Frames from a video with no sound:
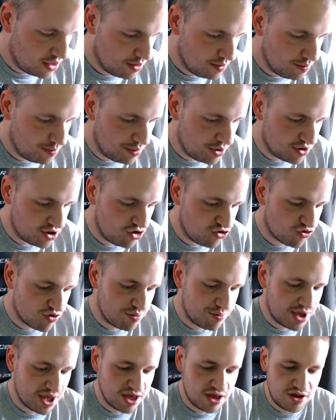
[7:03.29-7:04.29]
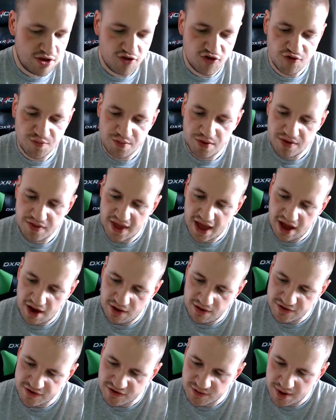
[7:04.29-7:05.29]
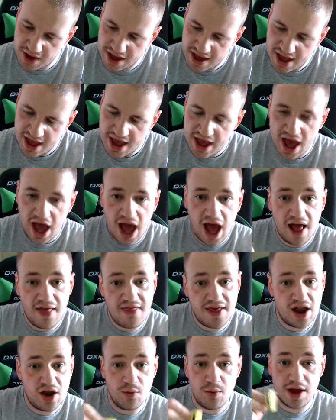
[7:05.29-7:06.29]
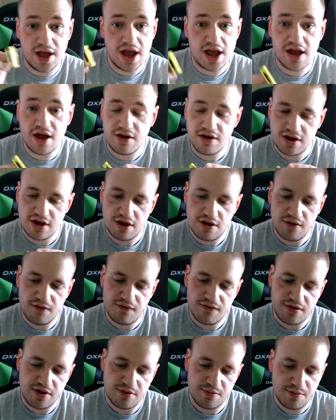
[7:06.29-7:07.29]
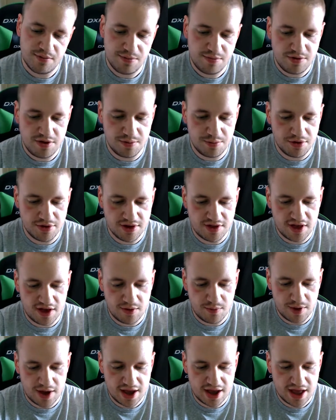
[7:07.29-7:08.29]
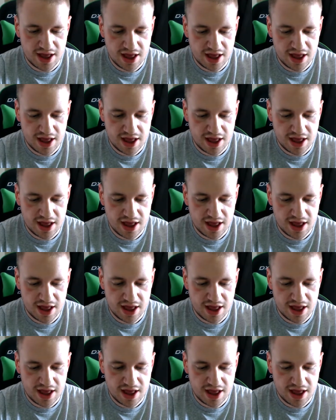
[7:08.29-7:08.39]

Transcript: body trimming, you just put that onto it and then away you go. You go over your body that way.